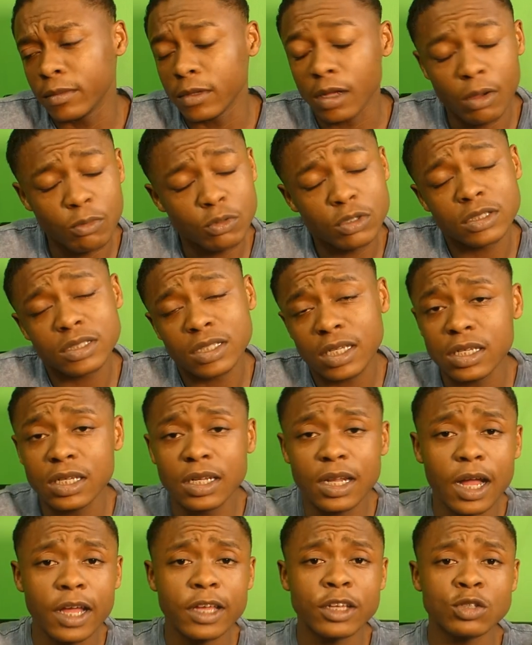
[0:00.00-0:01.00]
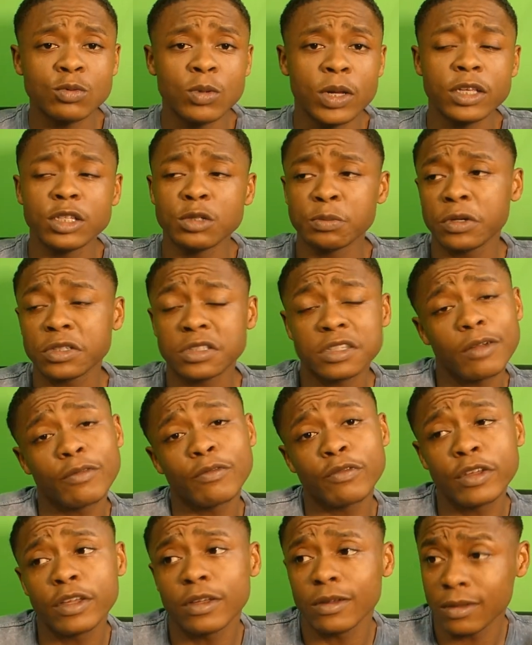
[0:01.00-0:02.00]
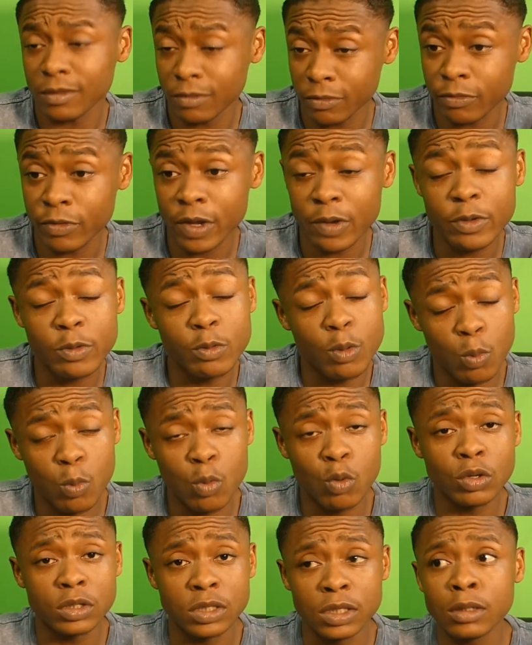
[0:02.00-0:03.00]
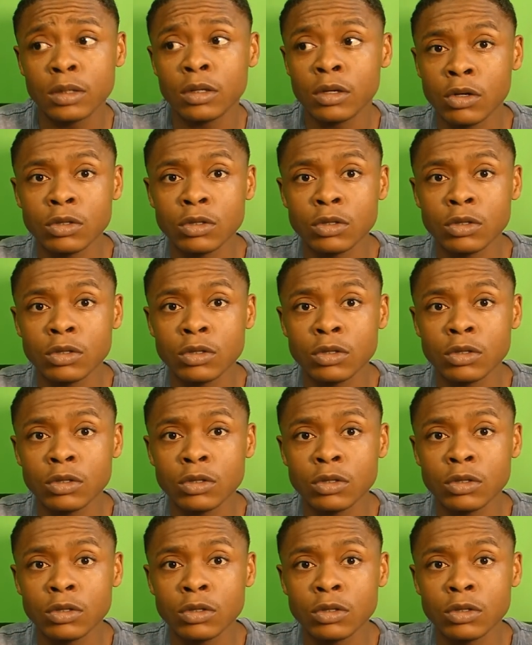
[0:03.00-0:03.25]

I wouldn't say United's wage, but something very rewarding,